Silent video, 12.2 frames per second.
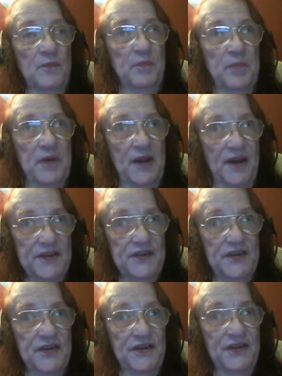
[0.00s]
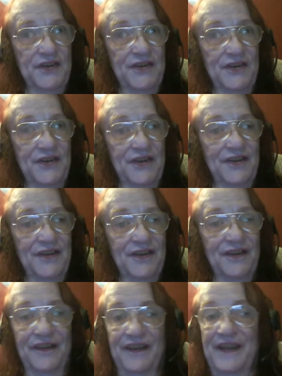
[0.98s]
But
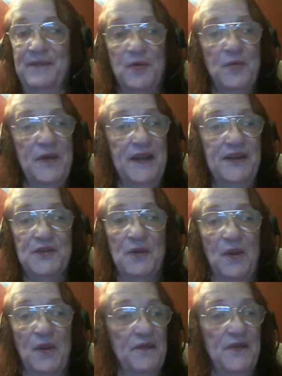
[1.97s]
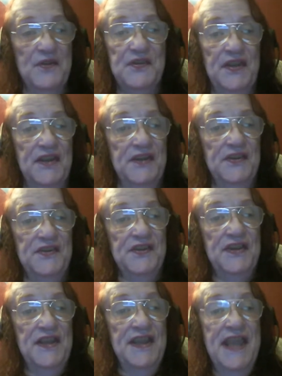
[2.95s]
labor went into all of those
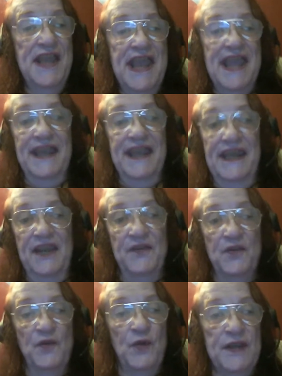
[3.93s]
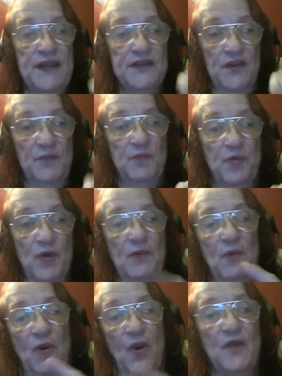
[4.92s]
things. And even if we get to the
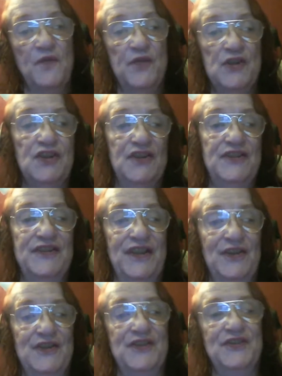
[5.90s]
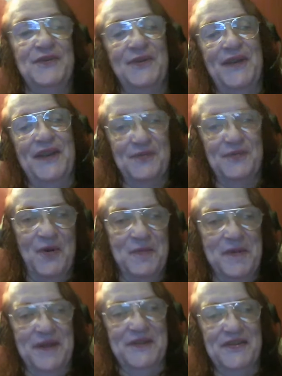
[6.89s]
point where artificial intelligence creates
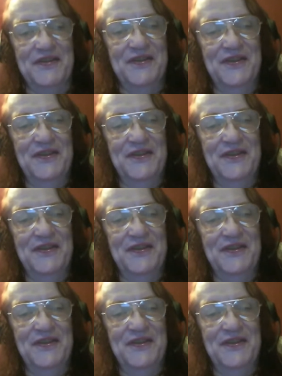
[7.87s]
robots